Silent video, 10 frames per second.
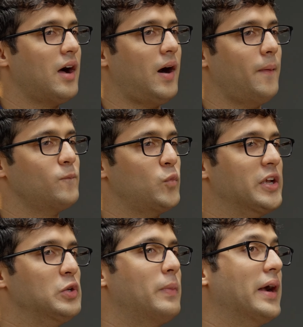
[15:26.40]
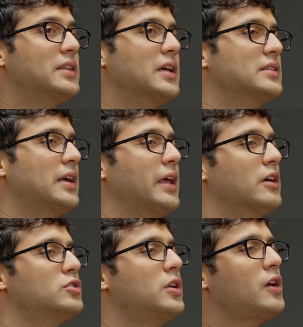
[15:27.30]
While you might think that, hey,
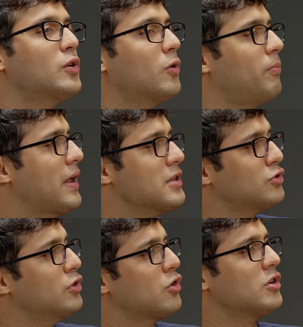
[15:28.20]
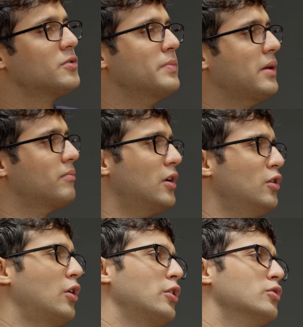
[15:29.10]
a 3 crore plan is going to cost me a
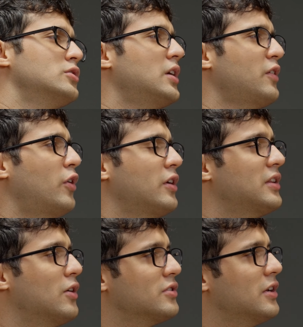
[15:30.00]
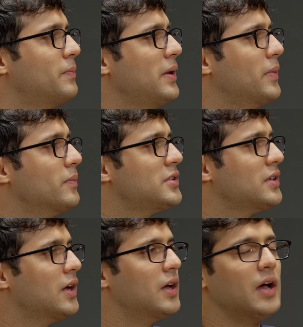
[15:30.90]
lot, 30,000-40,000 in premiums,
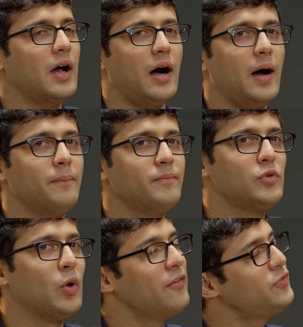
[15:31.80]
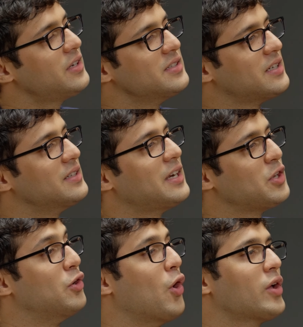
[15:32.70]
you have to consider that
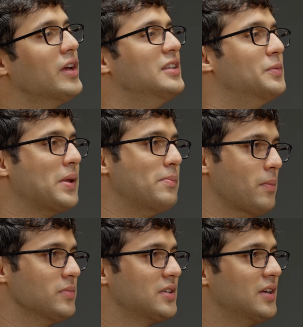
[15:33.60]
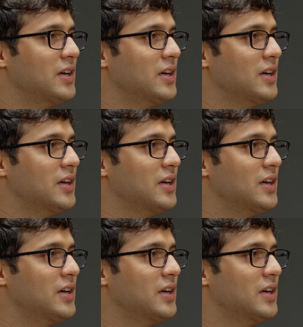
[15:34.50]
you're locking in the premiums.